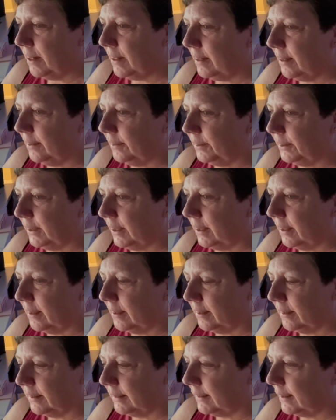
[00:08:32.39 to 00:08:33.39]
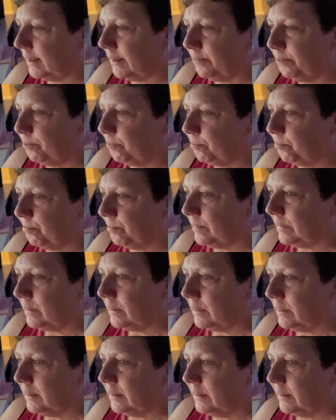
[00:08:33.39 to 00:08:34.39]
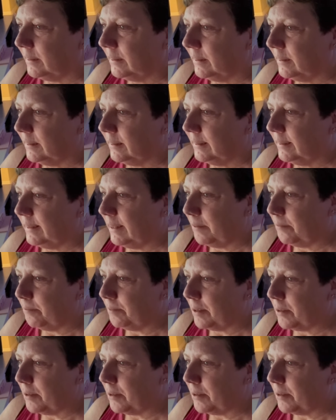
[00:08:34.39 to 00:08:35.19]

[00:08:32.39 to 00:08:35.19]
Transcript: And he goes, yeah. And I said, yep,